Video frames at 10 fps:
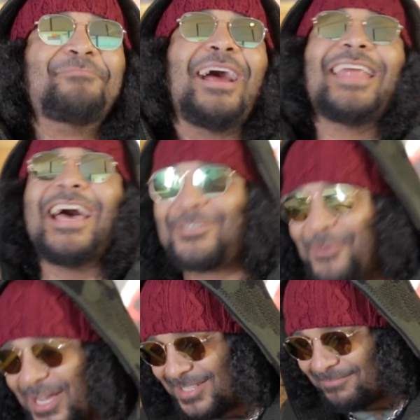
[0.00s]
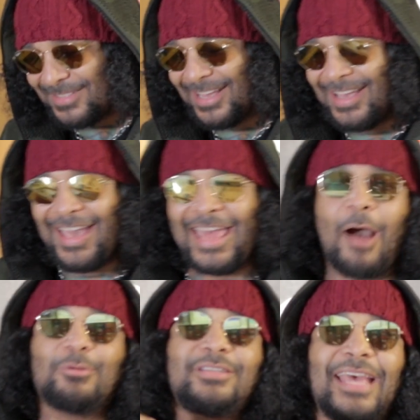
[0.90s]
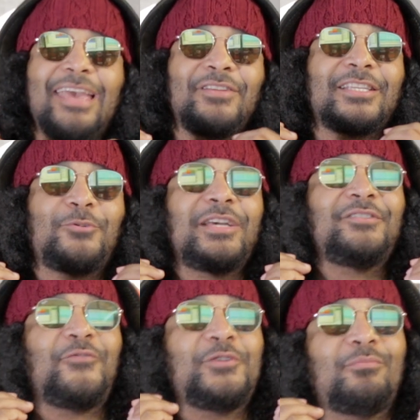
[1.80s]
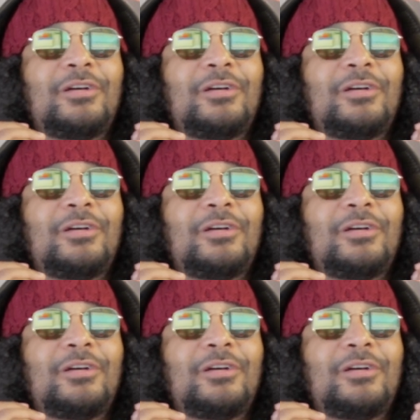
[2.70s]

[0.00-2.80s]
is my last question. And I was saving this question for you,